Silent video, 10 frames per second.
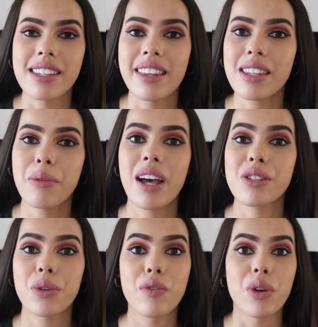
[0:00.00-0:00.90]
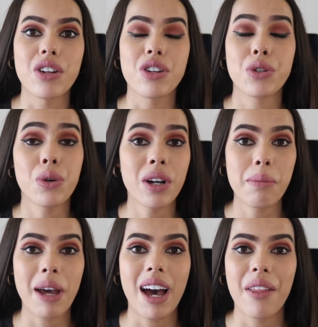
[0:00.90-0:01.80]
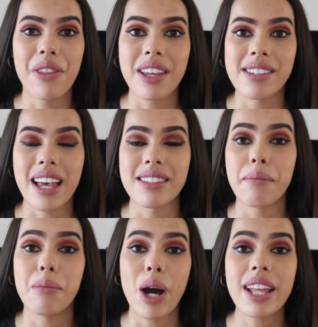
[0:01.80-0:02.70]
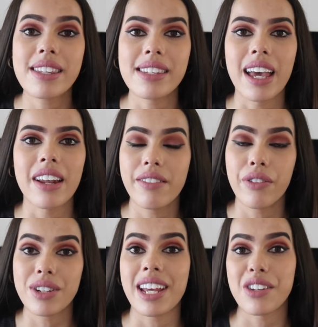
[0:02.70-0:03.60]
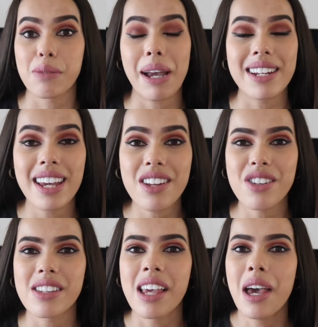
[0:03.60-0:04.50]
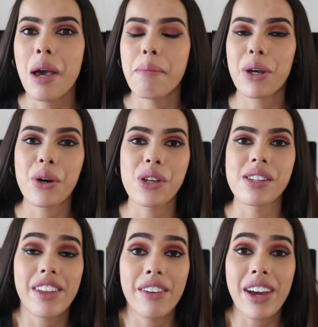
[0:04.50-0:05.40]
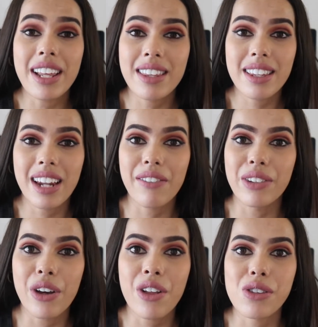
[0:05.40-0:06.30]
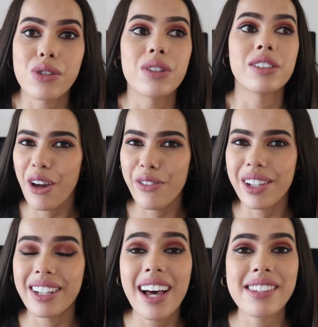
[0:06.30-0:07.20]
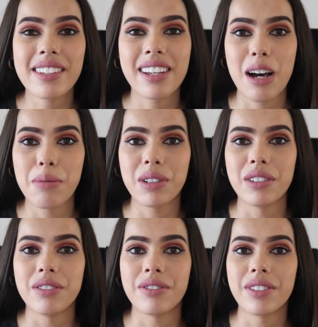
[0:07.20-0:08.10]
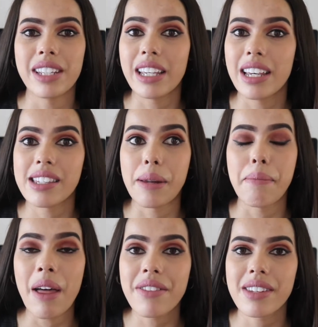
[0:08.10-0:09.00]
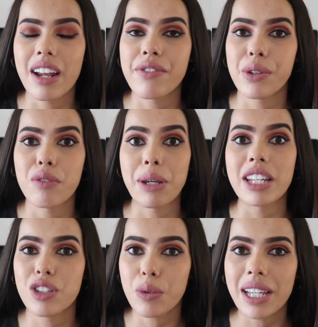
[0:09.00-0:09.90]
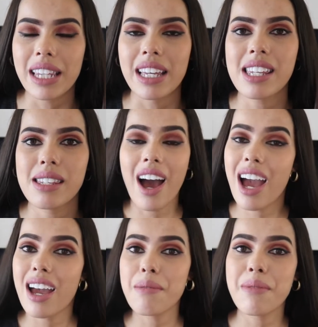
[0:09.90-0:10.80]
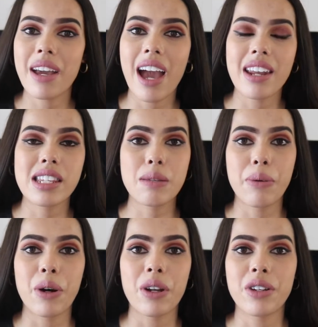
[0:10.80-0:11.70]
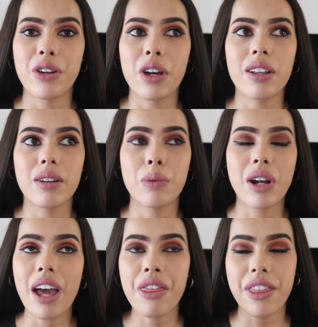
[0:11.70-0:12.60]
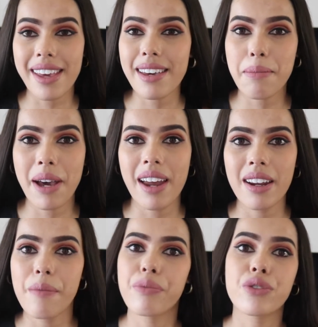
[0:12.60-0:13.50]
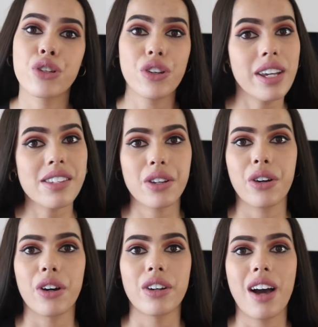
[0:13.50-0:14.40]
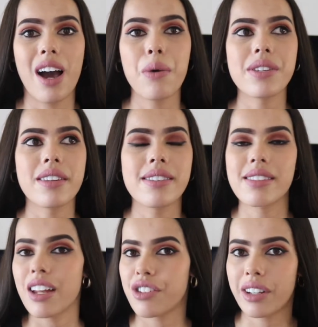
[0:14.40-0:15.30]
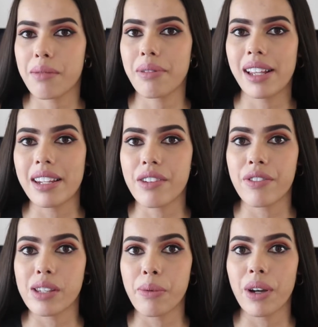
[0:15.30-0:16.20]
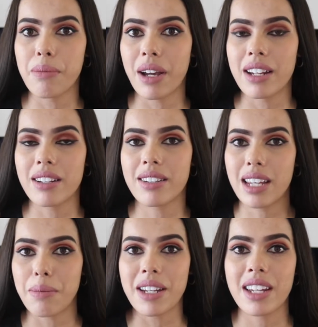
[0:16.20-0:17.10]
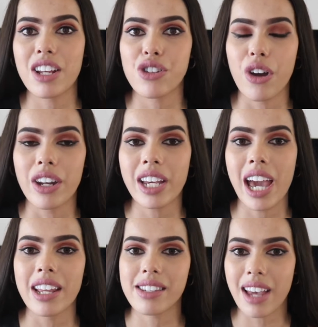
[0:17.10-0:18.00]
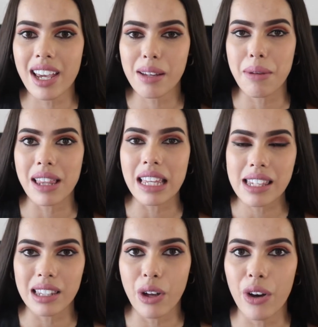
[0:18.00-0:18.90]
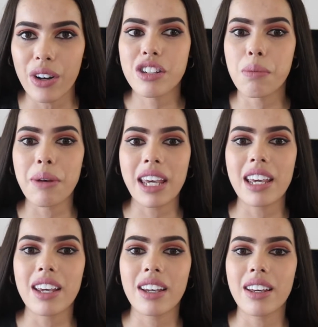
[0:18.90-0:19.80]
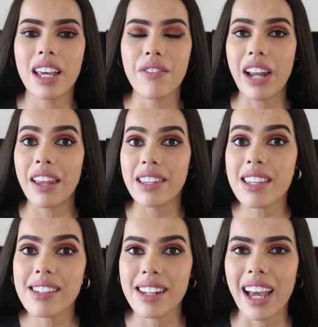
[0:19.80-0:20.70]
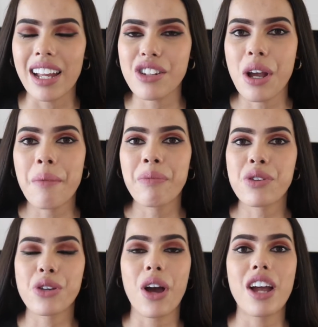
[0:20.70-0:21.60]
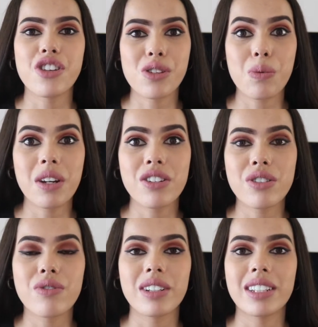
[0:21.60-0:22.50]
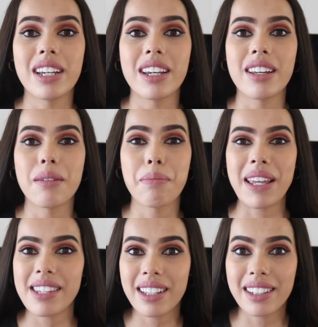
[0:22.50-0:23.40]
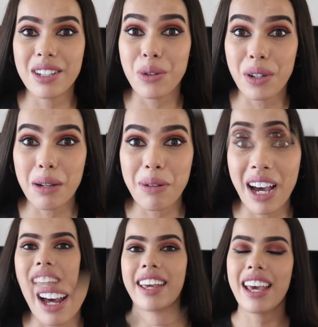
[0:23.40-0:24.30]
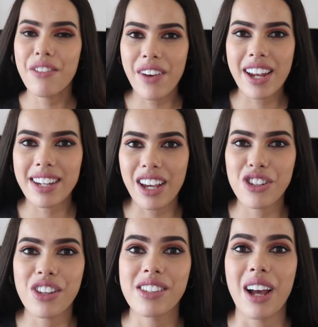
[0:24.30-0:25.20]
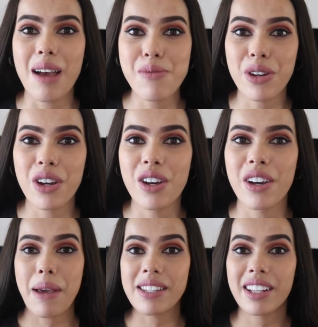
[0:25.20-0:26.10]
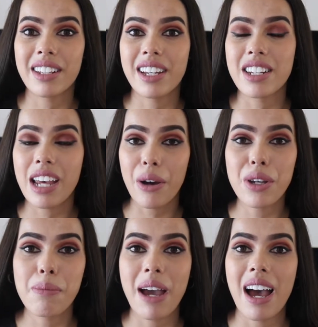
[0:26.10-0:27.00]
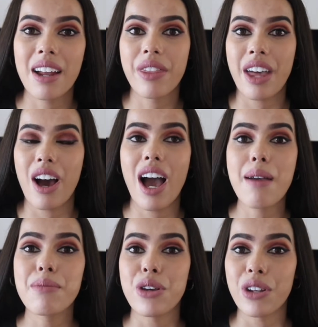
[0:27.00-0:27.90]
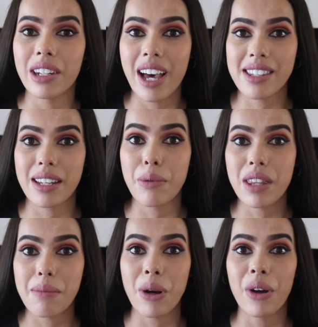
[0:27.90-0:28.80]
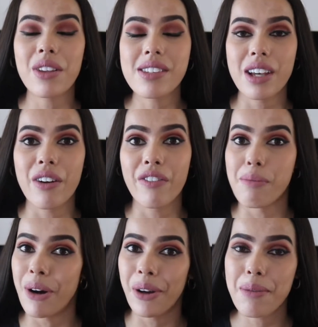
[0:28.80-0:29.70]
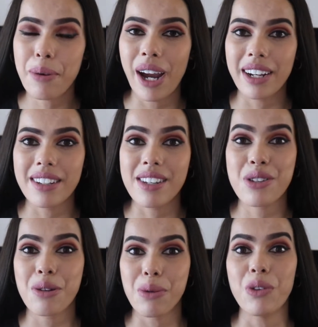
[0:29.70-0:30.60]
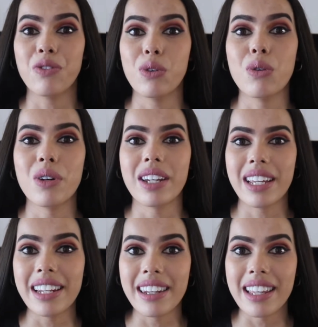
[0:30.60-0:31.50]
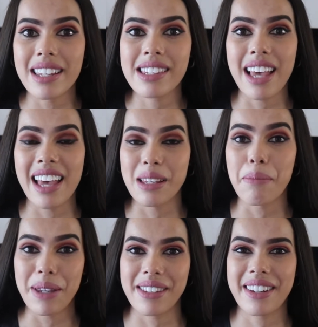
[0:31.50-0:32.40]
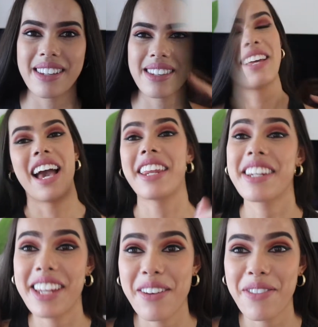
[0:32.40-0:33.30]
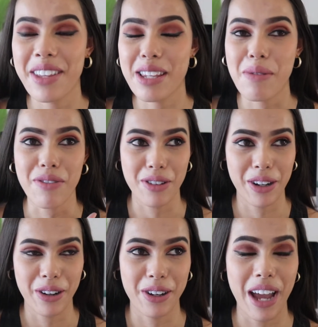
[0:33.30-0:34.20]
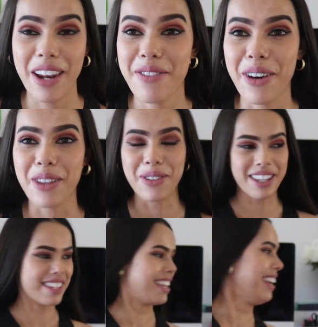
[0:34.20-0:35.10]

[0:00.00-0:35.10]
And that's why I sort of wanted to talk about this as a mindset for teachers pay teachers, because if anything that I've learned sort of over the last couple of years and months that I've sort of been doing this, I'm at a spot, you know, when I think about it, 2 years ago, I was in such a completely different spot in my TPT journey, and it's taken me this long to be even at this stage. So I just wanted to really basically talk about key foundations that I'm going to basically tell you about, that I'm utilizing within my own self for my own practice to move forward in this as a business. I need a tea for this before I go any further with this.